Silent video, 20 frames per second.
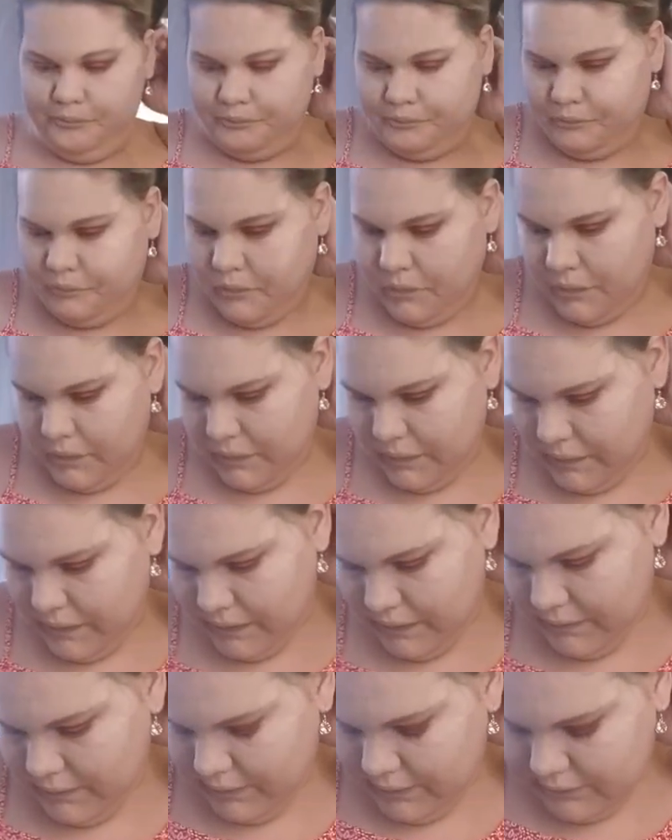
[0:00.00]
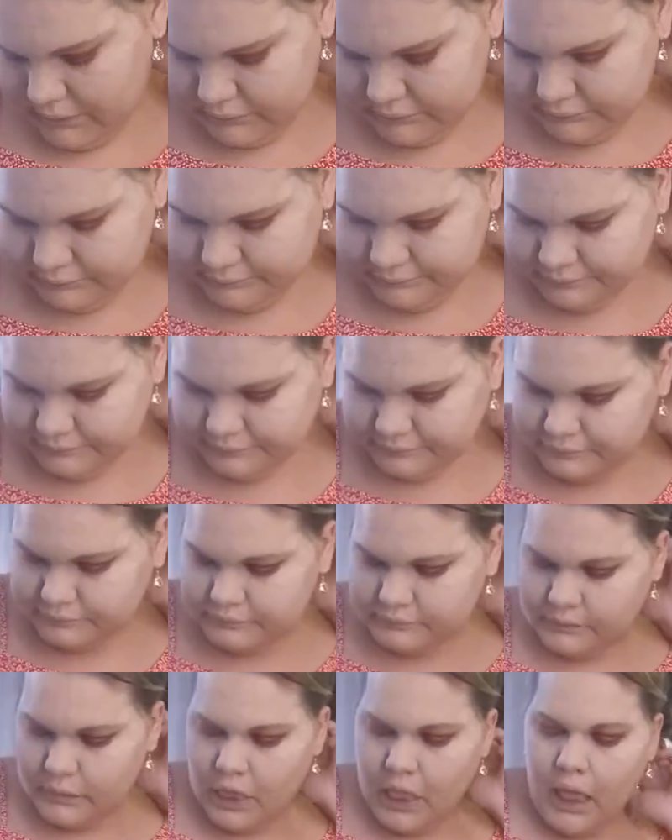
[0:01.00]
Okay. And I think
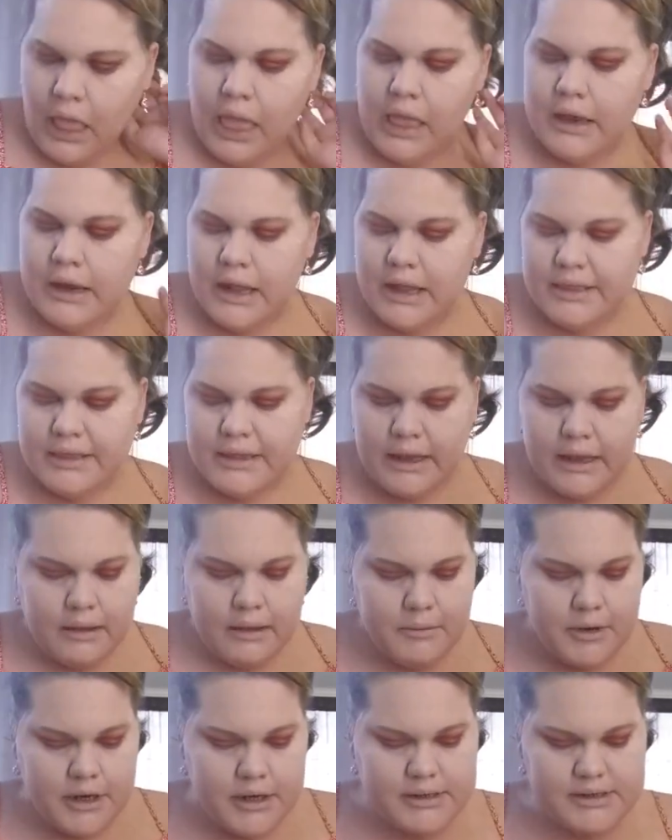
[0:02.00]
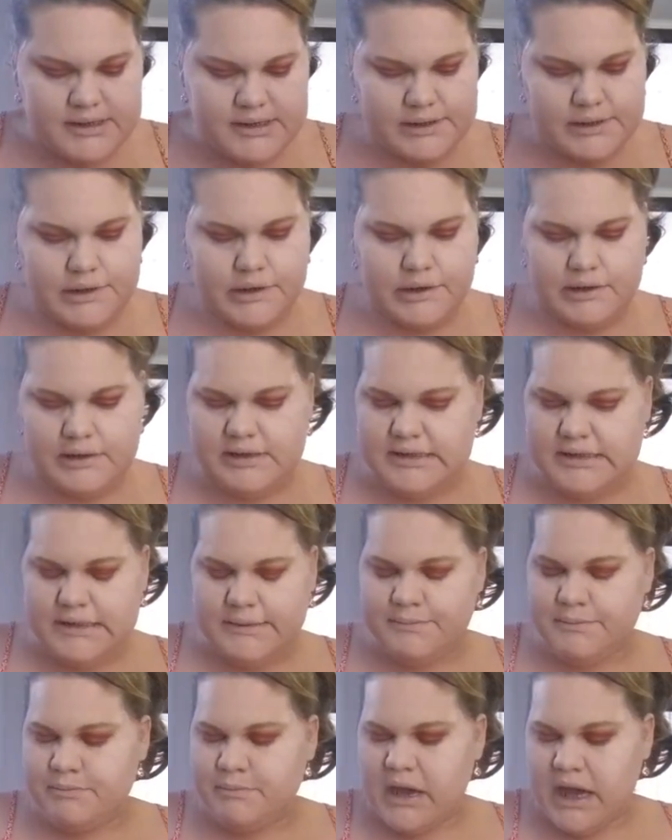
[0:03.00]
I'm going to dip back in the
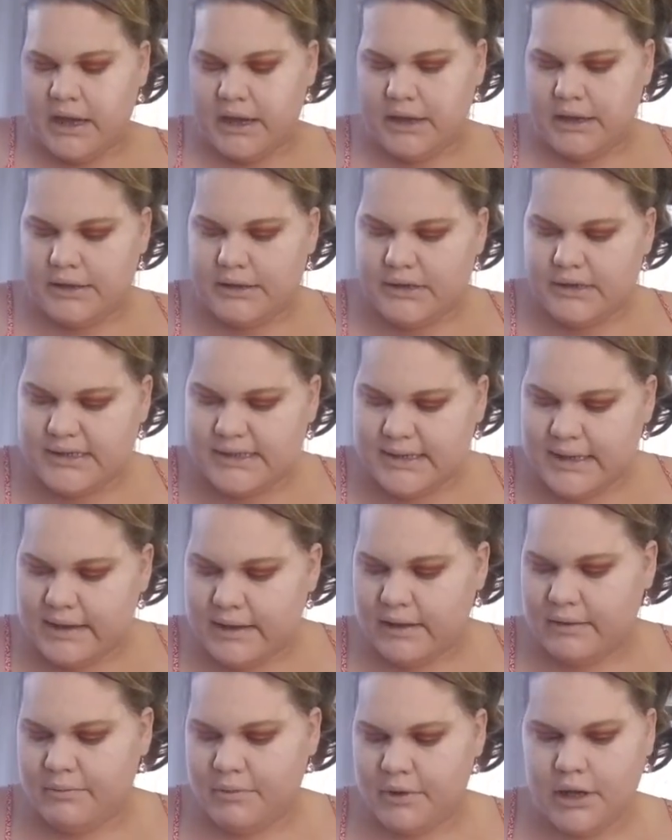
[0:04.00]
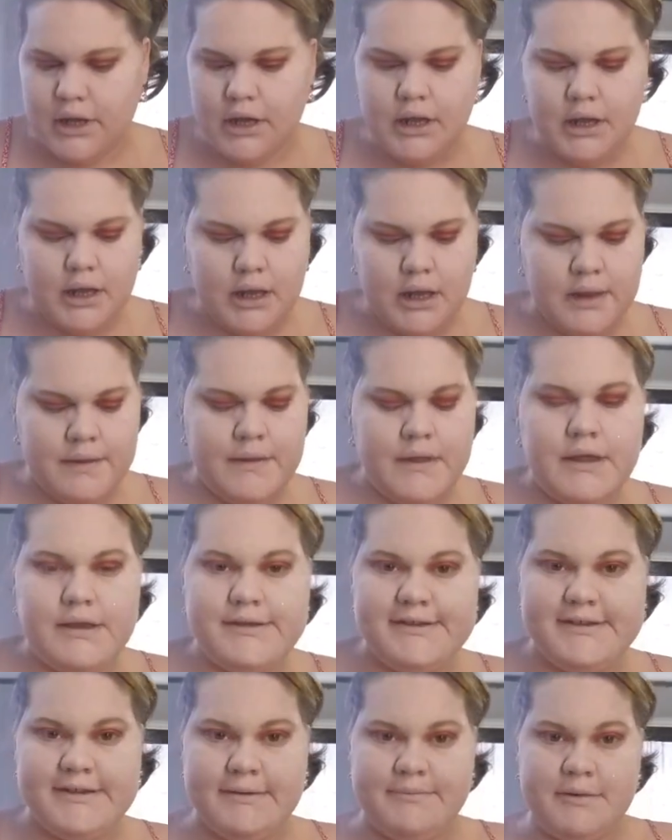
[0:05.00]
skip and then dip into
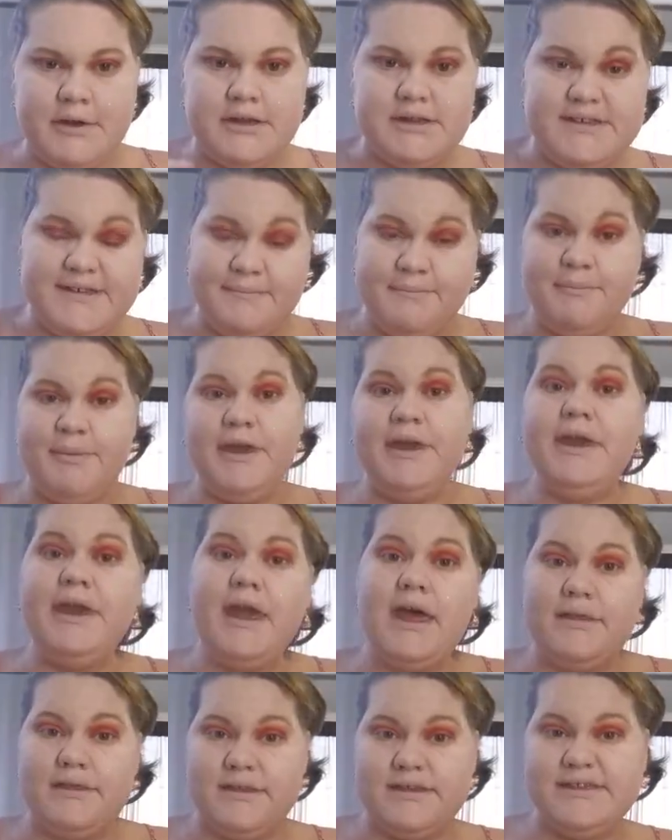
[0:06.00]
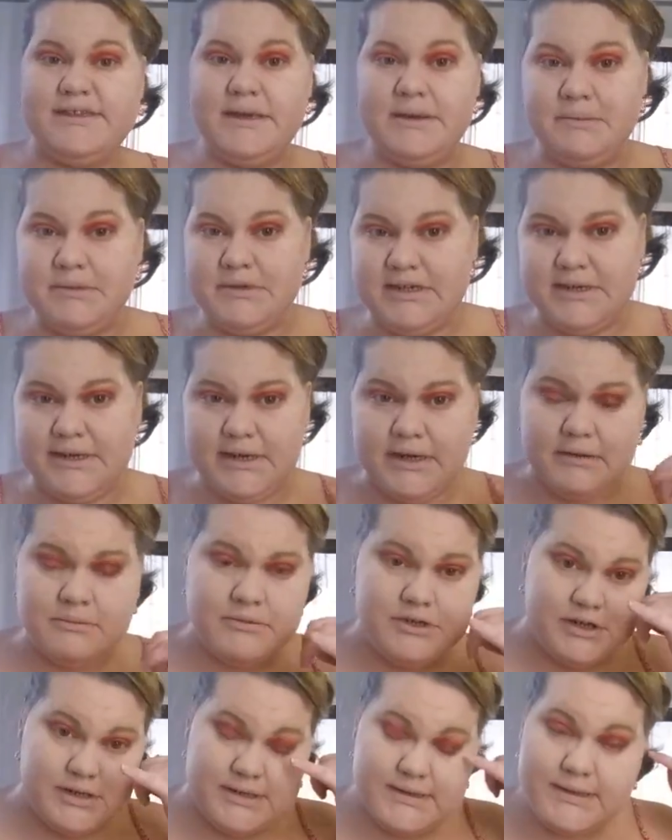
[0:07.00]
B at the same time, just so I can
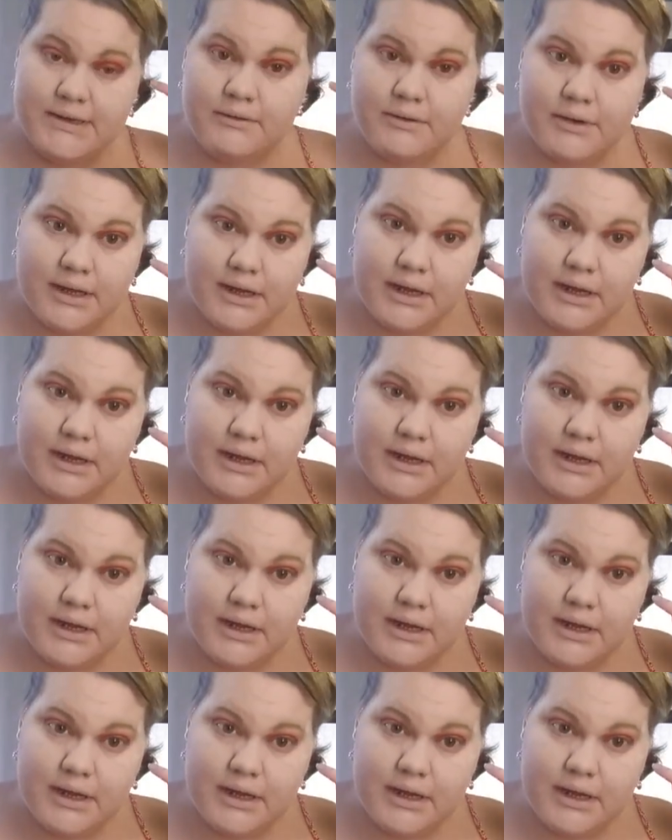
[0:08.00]
give that